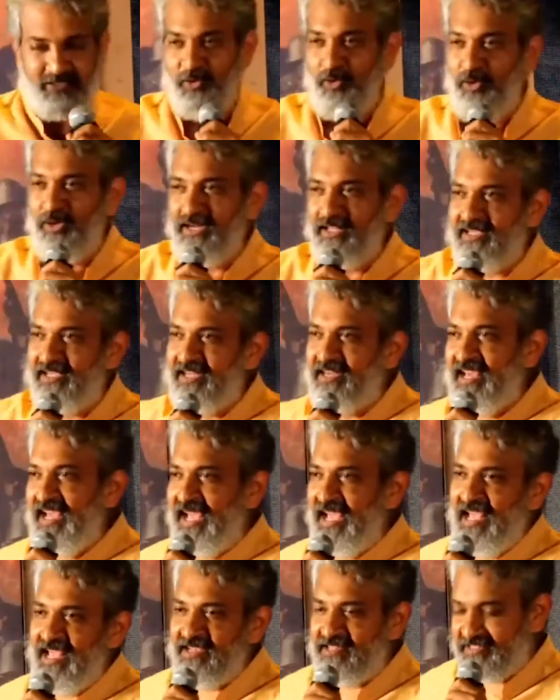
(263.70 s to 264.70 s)
holding an
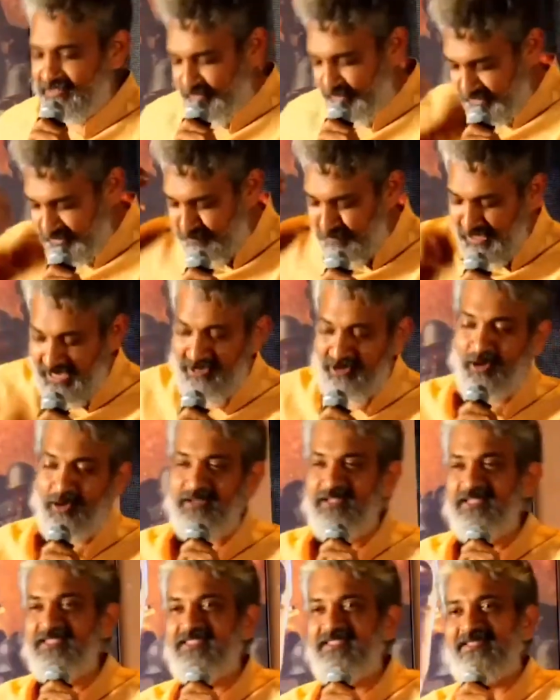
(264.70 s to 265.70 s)
axe with blood on
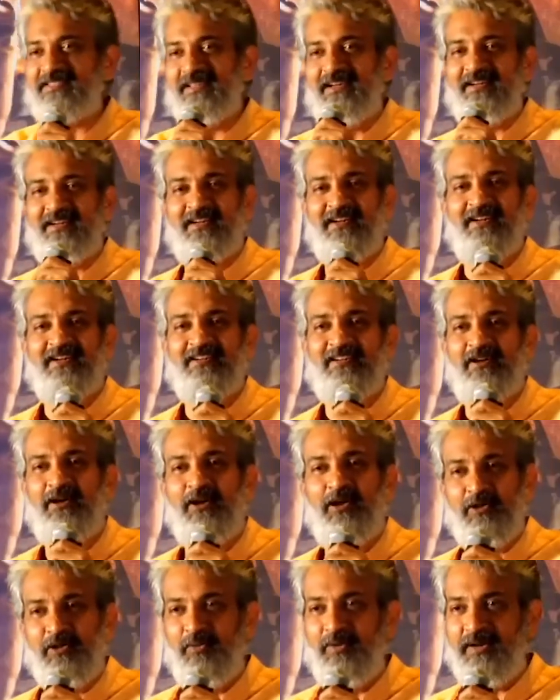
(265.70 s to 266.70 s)
his, uh,
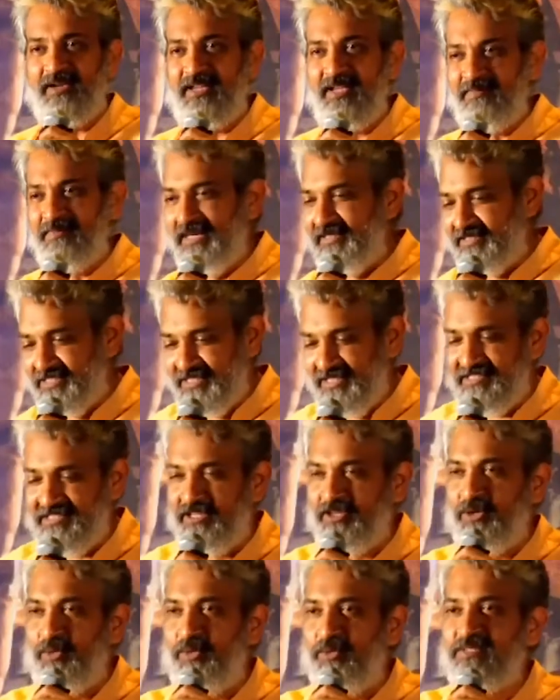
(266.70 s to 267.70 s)
all over him and
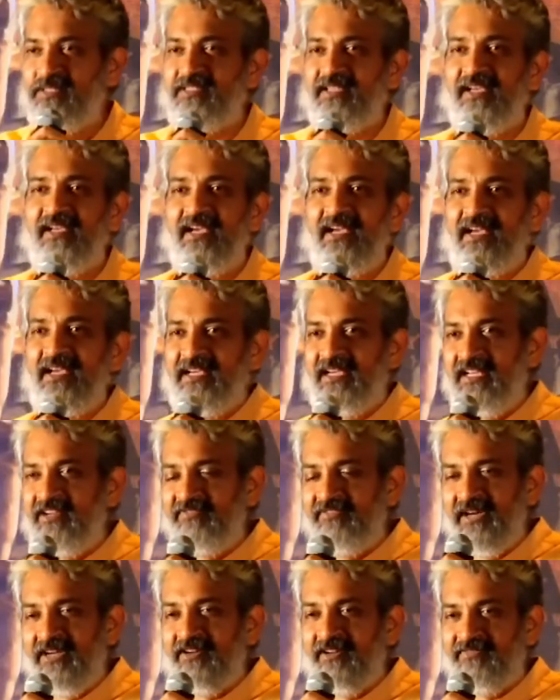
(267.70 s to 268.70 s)
chasing goons in
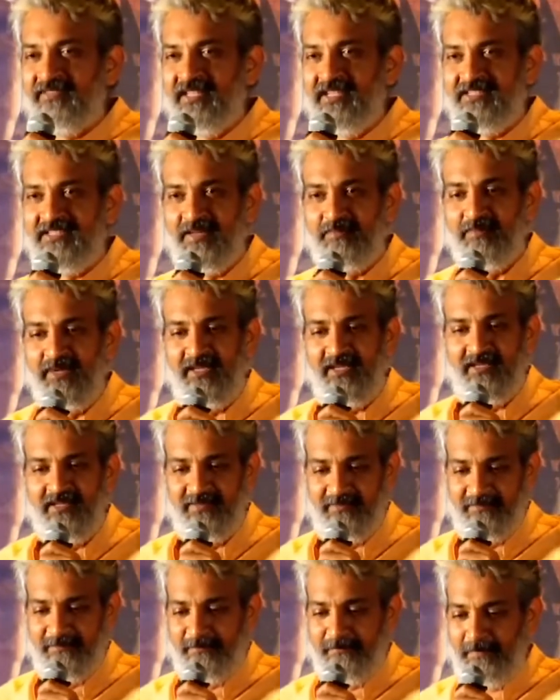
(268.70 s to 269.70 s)
front of the assembly.
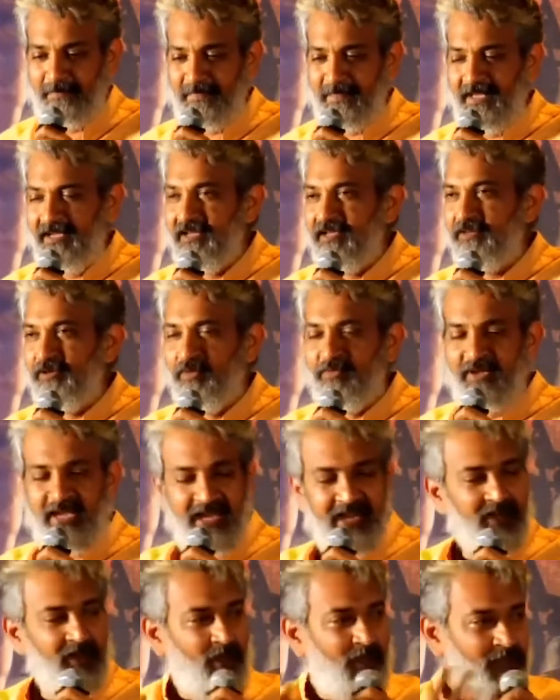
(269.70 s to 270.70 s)
Now we
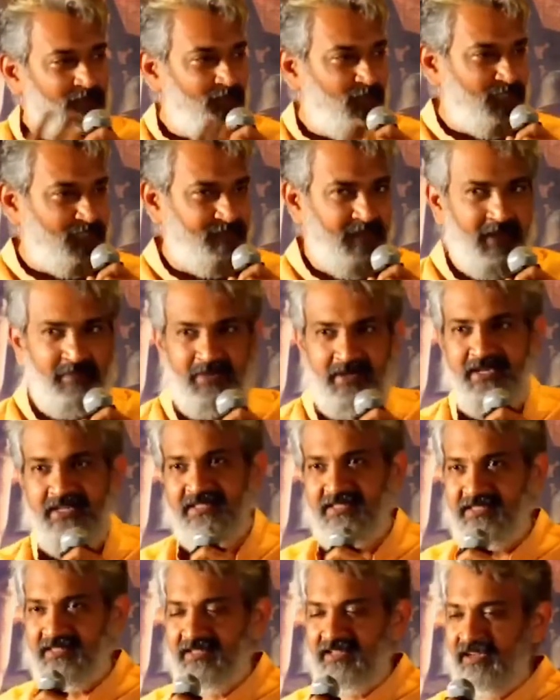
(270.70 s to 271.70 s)
had all those
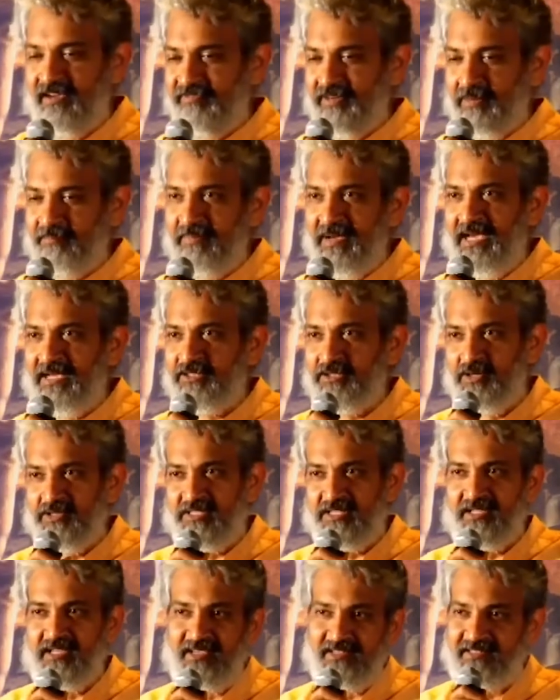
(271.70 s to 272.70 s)
memories uh, from back
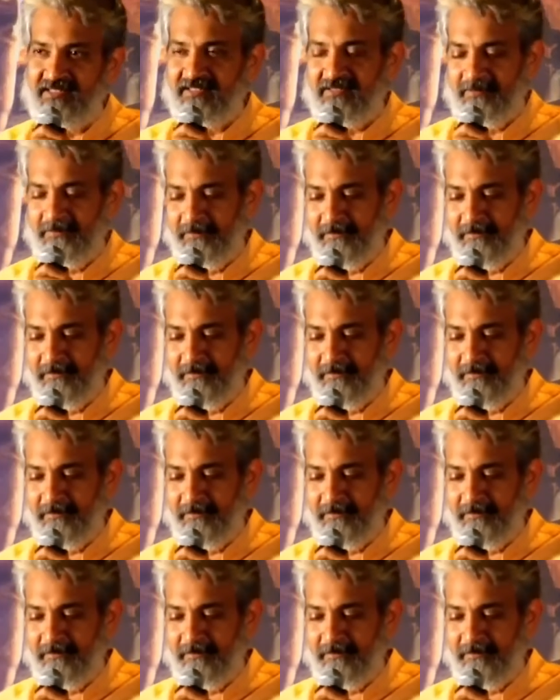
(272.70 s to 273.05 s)
those days.